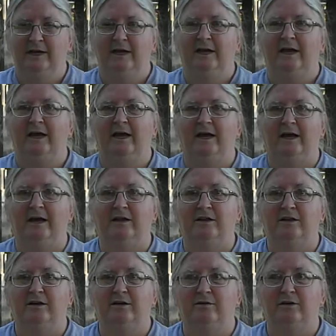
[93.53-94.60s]
And
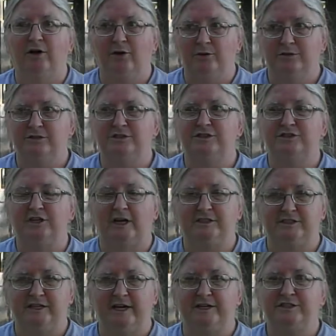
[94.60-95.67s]
the goat's
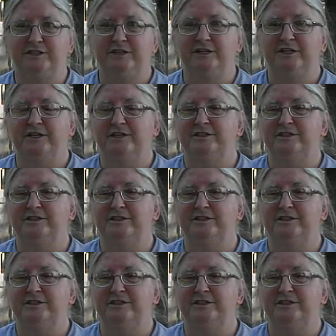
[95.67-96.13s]
gestation